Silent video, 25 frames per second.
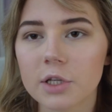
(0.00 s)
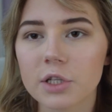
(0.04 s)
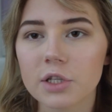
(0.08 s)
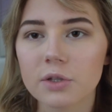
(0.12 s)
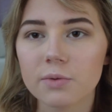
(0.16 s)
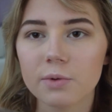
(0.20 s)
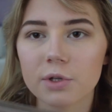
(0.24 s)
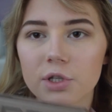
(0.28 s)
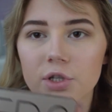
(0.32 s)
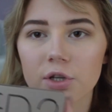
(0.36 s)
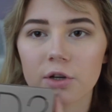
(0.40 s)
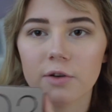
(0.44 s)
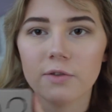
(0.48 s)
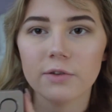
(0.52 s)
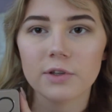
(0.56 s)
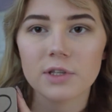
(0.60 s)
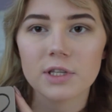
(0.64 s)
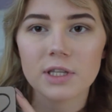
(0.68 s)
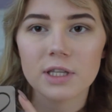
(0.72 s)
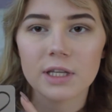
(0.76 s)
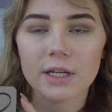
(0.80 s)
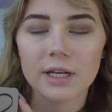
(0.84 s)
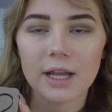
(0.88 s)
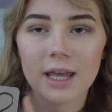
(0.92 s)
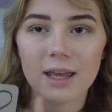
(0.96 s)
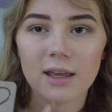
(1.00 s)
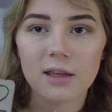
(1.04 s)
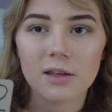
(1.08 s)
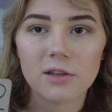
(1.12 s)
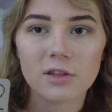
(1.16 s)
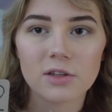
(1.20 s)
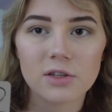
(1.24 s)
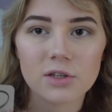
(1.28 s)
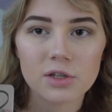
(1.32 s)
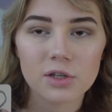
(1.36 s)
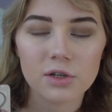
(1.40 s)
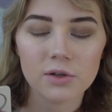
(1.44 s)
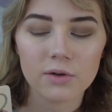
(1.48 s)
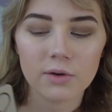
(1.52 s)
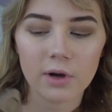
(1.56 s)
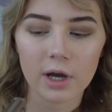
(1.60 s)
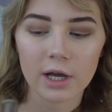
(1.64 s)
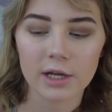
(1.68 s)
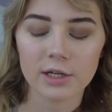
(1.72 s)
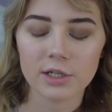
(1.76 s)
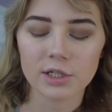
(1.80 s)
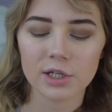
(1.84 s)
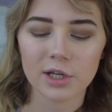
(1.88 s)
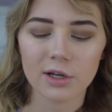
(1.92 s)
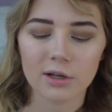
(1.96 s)
to switch over to the Naked 2
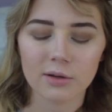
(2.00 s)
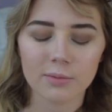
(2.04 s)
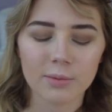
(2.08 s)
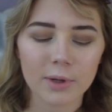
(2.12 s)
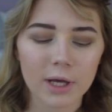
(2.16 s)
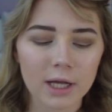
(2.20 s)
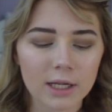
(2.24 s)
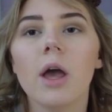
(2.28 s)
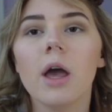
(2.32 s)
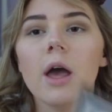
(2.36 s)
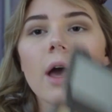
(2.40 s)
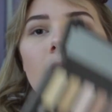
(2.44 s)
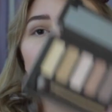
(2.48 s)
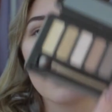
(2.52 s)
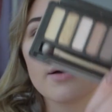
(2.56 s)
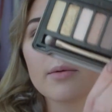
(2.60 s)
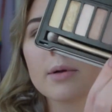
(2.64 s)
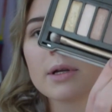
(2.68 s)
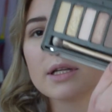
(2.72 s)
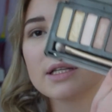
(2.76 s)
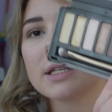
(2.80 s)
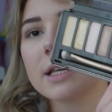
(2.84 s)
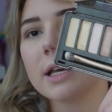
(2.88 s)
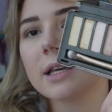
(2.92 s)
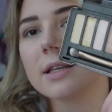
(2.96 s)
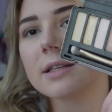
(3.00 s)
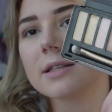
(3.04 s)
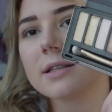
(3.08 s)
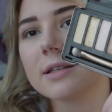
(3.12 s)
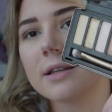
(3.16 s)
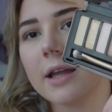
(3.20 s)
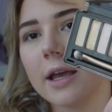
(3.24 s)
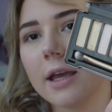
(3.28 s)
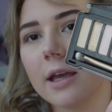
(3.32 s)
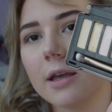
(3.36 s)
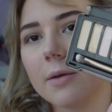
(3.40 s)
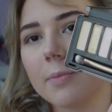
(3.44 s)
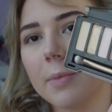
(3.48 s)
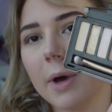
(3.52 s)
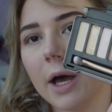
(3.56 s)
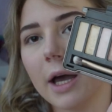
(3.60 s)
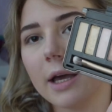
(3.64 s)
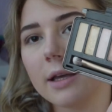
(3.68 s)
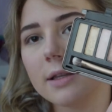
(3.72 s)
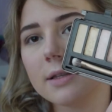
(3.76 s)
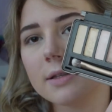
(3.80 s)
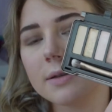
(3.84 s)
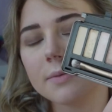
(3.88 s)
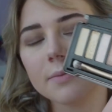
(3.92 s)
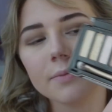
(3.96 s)
eyeshadow palette. I'm going to take Snake
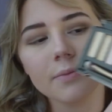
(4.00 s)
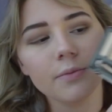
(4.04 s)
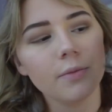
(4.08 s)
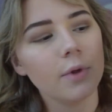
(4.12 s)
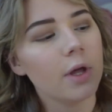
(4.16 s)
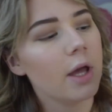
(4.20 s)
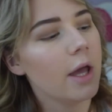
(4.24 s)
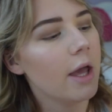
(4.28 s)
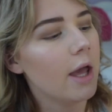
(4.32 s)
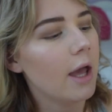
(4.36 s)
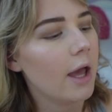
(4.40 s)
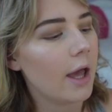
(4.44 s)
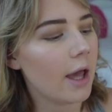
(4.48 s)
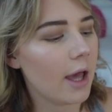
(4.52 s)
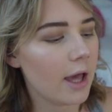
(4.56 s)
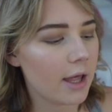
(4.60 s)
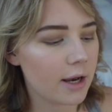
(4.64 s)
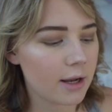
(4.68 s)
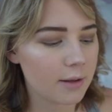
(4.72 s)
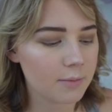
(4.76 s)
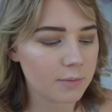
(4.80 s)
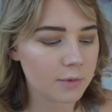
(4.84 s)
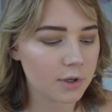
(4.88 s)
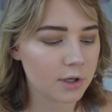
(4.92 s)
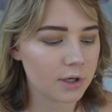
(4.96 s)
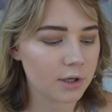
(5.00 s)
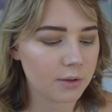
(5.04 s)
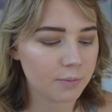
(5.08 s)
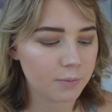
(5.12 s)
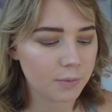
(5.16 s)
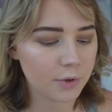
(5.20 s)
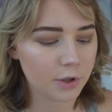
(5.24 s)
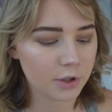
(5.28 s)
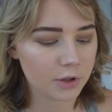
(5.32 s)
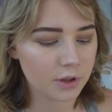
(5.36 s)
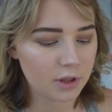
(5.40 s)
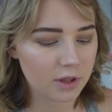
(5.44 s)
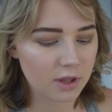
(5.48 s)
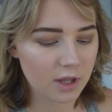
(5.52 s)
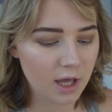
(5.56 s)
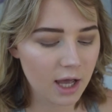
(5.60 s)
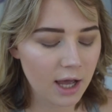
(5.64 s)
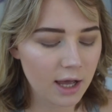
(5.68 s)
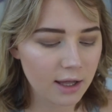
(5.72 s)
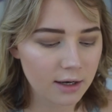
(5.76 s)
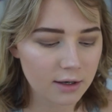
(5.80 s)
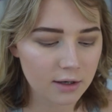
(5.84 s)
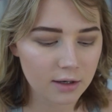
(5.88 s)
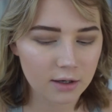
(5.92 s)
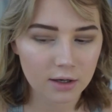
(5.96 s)
Bite, and I'm going to put
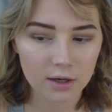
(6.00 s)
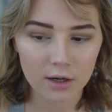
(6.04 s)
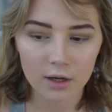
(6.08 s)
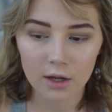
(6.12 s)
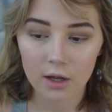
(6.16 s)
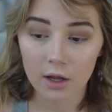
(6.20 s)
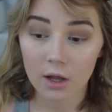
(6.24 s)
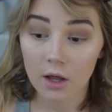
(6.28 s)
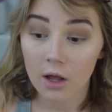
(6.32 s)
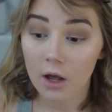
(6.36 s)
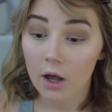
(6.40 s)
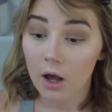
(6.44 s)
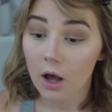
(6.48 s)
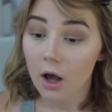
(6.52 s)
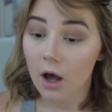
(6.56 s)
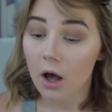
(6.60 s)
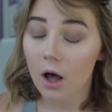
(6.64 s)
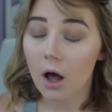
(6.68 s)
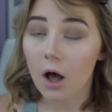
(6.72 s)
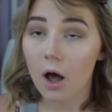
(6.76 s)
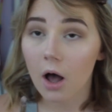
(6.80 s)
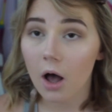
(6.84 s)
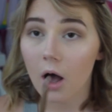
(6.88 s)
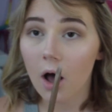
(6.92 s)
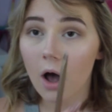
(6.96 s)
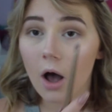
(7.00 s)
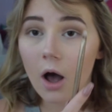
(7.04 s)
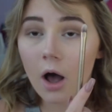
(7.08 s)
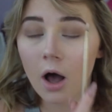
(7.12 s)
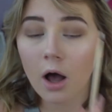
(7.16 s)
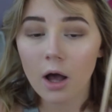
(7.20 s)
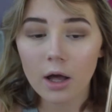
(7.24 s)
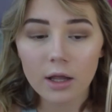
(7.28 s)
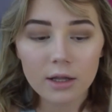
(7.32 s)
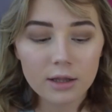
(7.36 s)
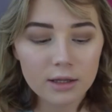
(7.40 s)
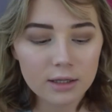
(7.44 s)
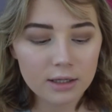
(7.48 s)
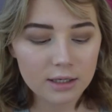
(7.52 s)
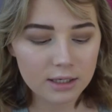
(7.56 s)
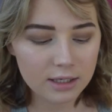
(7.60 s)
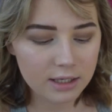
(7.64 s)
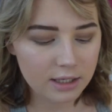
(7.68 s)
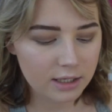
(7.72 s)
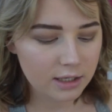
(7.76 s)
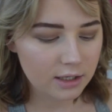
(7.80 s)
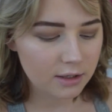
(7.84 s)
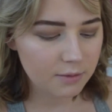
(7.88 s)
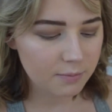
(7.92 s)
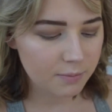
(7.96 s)
that on the
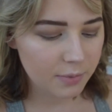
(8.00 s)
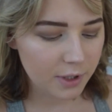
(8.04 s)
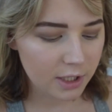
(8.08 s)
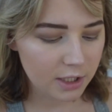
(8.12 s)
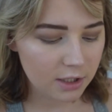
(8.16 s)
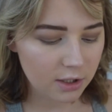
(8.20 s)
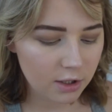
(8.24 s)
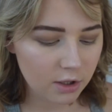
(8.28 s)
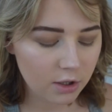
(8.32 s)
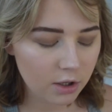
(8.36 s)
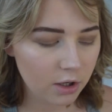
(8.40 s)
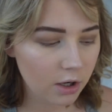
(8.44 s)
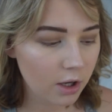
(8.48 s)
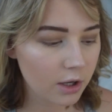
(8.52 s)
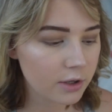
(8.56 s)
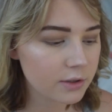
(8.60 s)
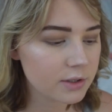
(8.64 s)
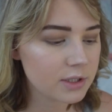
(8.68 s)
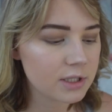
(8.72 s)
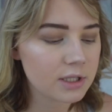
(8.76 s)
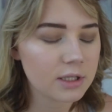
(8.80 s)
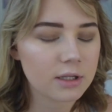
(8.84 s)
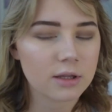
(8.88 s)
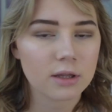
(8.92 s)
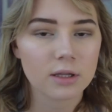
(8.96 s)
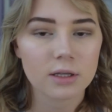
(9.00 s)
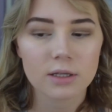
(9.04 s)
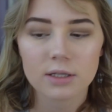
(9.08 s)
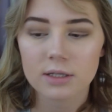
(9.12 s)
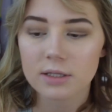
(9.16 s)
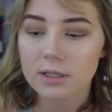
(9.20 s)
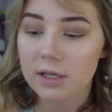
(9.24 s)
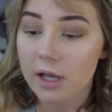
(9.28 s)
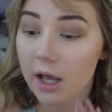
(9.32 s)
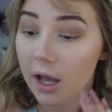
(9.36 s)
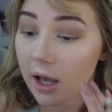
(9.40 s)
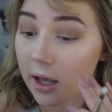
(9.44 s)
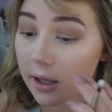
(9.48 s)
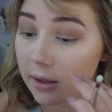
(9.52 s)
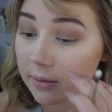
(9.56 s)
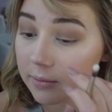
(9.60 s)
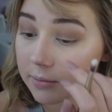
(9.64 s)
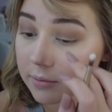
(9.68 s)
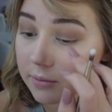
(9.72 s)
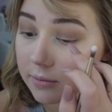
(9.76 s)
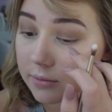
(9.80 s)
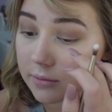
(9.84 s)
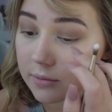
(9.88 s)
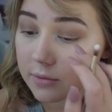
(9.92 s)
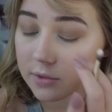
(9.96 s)
lid, but closer this
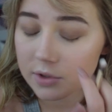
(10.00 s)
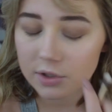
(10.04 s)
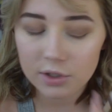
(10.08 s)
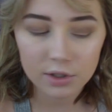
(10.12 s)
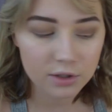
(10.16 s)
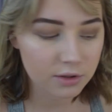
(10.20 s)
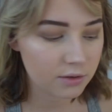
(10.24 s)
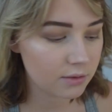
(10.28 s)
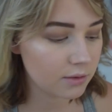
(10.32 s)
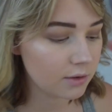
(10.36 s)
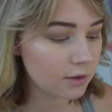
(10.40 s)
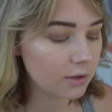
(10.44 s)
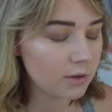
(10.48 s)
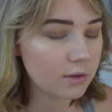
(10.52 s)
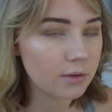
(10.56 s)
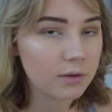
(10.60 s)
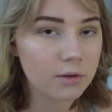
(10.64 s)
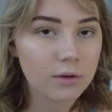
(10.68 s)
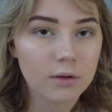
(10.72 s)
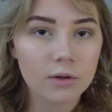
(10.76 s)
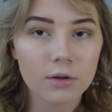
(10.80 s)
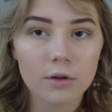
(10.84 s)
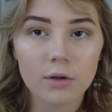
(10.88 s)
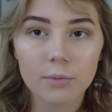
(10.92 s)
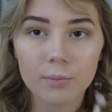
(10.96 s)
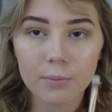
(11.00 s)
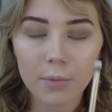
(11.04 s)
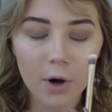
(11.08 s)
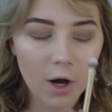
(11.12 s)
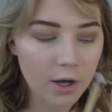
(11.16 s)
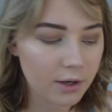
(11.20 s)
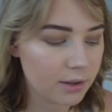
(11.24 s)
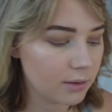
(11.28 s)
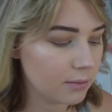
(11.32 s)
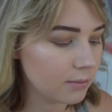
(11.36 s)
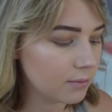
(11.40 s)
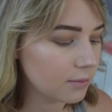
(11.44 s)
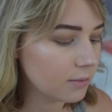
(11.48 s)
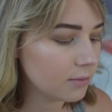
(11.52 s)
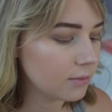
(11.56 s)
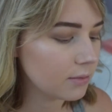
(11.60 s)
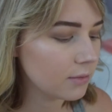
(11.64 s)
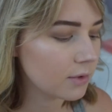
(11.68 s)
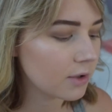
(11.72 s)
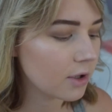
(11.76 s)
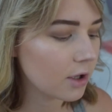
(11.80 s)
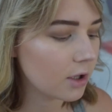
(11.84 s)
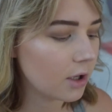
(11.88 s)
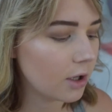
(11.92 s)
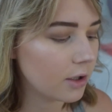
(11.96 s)
time to the bottom.
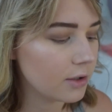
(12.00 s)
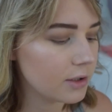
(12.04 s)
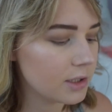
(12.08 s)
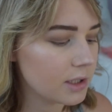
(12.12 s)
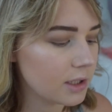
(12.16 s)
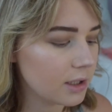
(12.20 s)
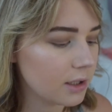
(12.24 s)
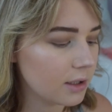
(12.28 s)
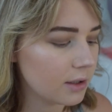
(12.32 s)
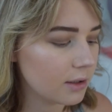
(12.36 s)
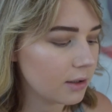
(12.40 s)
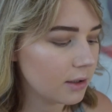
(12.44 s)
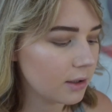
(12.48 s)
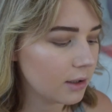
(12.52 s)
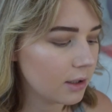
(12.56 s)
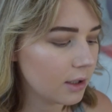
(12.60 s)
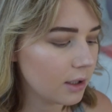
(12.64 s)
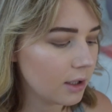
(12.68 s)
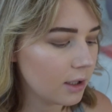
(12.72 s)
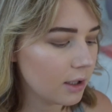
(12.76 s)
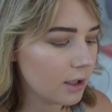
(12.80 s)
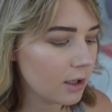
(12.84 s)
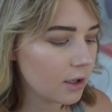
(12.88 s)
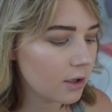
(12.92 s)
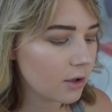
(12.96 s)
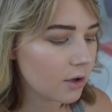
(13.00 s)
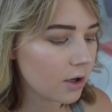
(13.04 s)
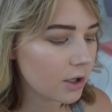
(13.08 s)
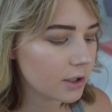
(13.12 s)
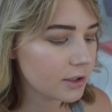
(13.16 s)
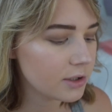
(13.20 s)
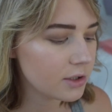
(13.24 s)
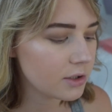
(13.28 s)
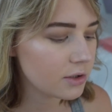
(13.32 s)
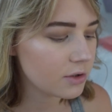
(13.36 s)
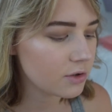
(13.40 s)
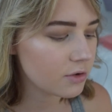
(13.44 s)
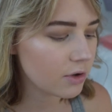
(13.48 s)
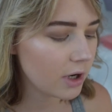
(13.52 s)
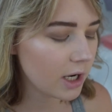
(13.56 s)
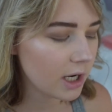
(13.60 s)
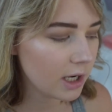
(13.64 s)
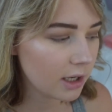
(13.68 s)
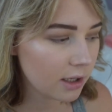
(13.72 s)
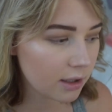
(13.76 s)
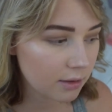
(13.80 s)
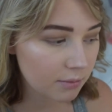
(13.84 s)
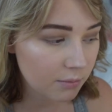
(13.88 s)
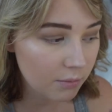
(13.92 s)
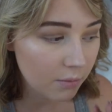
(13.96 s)
Closer,
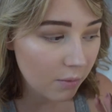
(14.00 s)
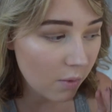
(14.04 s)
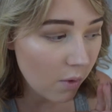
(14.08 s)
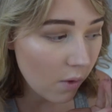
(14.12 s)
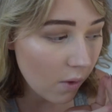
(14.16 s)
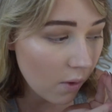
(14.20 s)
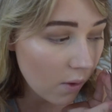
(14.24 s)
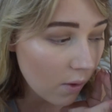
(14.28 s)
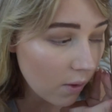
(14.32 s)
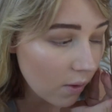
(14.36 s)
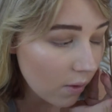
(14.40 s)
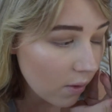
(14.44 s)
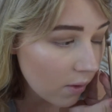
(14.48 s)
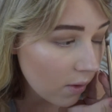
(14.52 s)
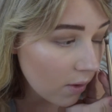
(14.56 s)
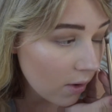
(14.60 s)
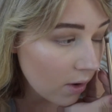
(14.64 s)
concentrating it more